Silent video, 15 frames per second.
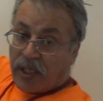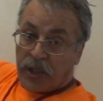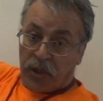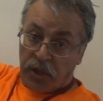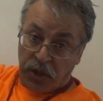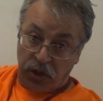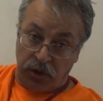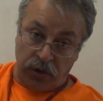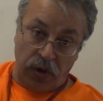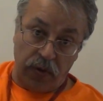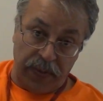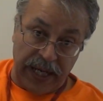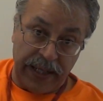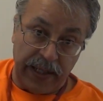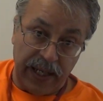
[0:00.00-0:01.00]
You should know
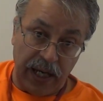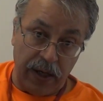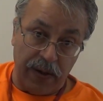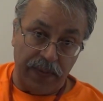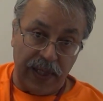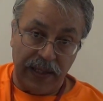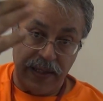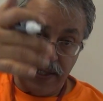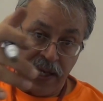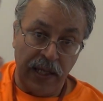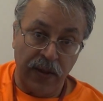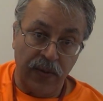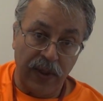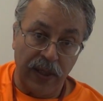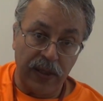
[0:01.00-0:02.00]
by now, but
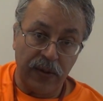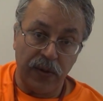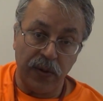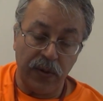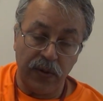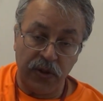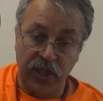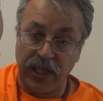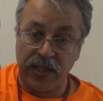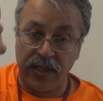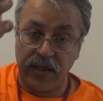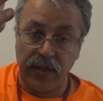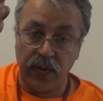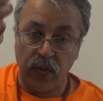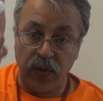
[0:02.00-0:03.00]
anyone who
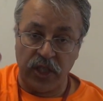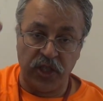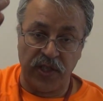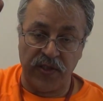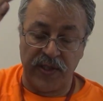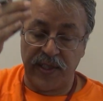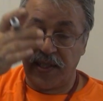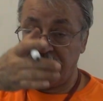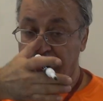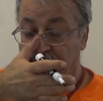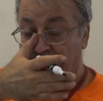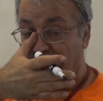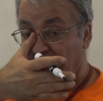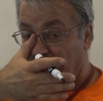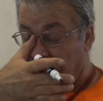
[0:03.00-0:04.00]
just watches
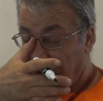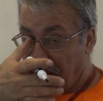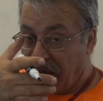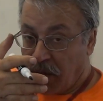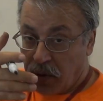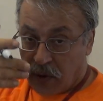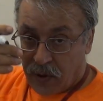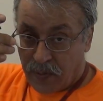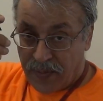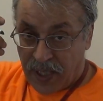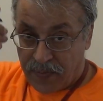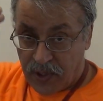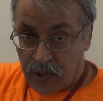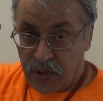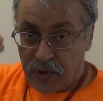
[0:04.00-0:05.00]
this video may
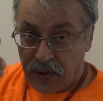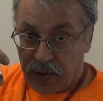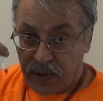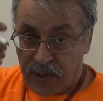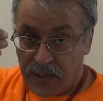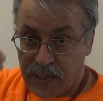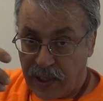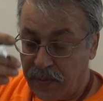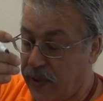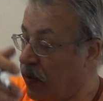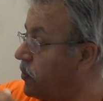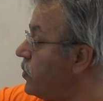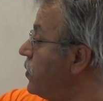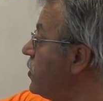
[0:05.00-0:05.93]
be curious. I want to